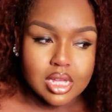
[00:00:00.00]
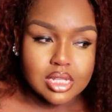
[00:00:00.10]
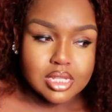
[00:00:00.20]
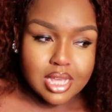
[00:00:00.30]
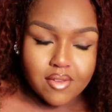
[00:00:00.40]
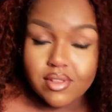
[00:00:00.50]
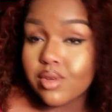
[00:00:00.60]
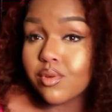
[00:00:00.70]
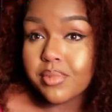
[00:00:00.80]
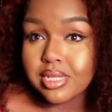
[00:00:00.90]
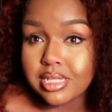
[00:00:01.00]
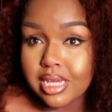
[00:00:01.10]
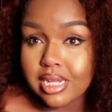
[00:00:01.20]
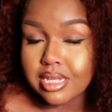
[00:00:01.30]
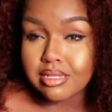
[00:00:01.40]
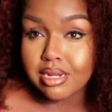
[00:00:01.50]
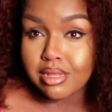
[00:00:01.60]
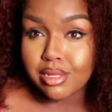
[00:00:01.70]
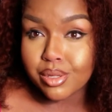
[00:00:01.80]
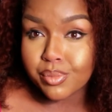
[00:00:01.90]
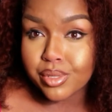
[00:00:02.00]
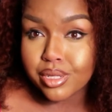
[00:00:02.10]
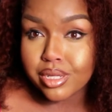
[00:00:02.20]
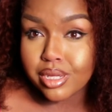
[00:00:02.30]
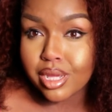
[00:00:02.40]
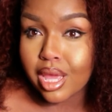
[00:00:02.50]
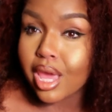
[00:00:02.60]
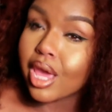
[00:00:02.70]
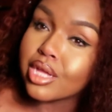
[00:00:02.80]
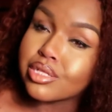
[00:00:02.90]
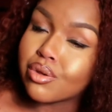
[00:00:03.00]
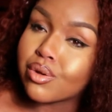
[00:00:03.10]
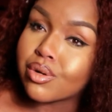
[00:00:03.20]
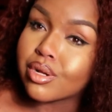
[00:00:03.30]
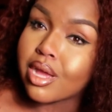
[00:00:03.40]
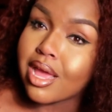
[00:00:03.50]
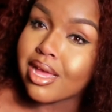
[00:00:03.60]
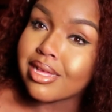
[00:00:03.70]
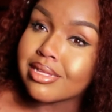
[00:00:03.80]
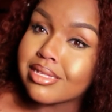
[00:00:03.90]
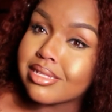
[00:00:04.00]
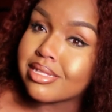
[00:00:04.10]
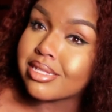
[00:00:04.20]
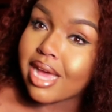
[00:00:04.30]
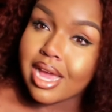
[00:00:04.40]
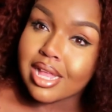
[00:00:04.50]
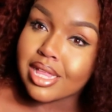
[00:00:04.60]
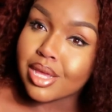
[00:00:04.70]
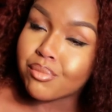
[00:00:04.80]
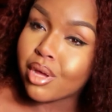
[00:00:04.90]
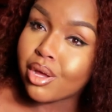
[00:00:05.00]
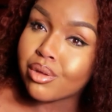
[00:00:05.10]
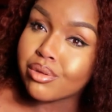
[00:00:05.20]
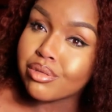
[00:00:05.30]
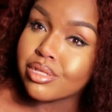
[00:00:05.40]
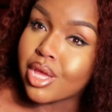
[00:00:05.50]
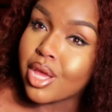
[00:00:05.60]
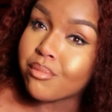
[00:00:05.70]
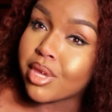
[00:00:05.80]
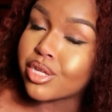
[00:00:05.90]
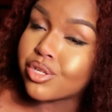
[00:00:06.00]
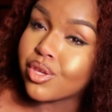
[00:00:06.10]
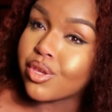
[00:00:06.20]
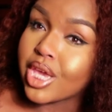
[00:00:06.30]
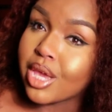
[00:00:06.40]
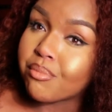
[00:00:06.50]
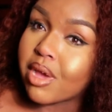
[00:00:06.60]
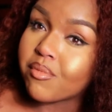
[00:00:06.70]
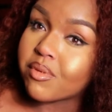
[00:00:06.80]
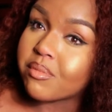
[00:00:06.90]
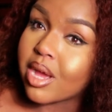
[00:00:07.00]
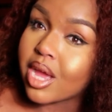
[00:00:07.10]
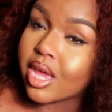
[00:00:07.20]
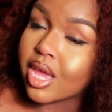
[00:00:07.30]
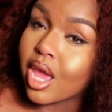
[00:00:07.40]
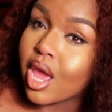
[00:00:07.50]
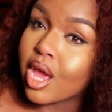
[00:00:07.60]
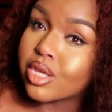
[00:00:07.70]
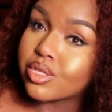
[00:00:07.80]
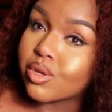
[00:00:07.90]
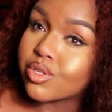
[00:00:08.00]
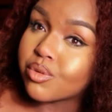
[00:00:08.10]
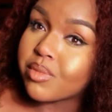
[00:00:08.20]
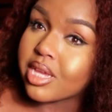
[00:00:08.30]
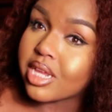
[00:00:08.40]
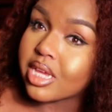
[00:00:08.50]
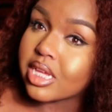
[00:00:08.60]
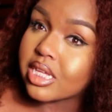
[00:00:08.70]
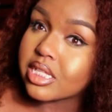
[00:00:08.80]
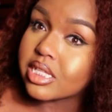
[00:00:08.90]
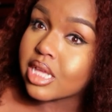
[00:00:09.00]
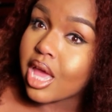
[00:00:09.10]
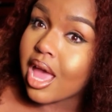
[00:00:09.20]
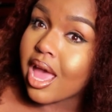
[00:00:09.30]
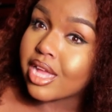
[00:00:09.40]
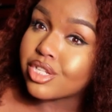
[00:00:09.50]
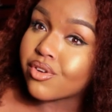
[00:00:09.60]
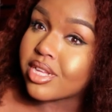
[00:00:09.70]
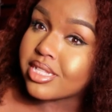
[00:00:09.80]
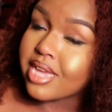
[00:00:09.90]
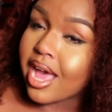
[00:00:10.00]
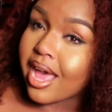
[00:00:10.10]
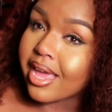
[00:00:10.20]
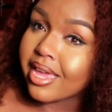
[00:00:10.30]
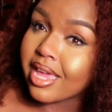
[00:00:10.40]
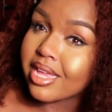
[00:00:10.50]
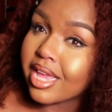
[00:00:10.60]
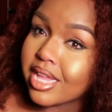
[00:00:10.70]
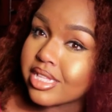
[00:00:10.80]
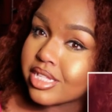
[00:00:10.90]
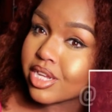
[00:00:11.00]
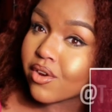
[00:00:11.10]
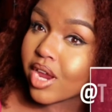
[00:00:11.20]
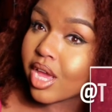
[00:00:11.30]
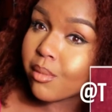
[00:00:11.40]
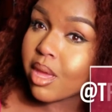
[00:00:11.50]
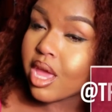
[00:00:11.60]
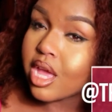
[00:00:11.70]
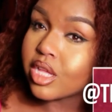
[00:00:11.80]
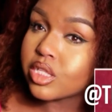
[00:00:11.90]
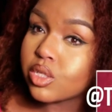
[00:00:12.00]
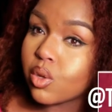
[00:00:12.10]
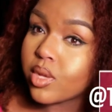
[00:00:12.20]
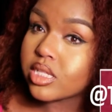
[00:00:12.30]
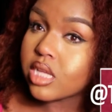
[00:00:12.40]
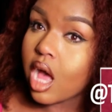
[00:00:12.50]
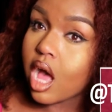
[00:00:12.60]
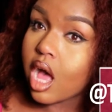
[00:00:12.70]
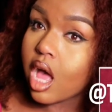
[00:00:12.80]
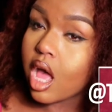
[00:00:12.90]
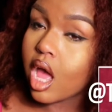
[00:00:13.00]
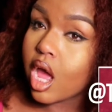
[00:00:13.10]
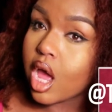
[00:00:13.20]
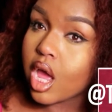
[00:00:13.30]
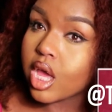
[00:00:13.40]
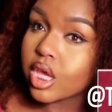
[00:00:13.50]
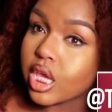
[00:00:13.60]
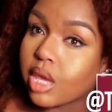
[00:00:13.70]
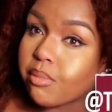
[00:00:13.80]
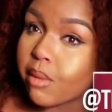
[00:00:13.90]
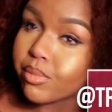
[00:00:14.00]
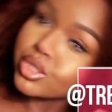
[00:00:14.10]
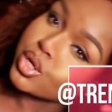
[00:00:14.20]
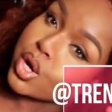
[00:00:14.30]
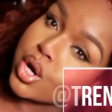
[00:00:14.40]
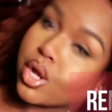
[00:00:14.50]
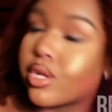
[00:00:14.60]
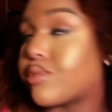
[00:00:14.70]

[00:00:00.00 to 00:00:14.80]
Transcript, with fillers: definitely will be seeing this in a lookbook and or styling post. Make sure you keep up with my social medias. Trend Tye, Instagram, Twitter, keep up with your girl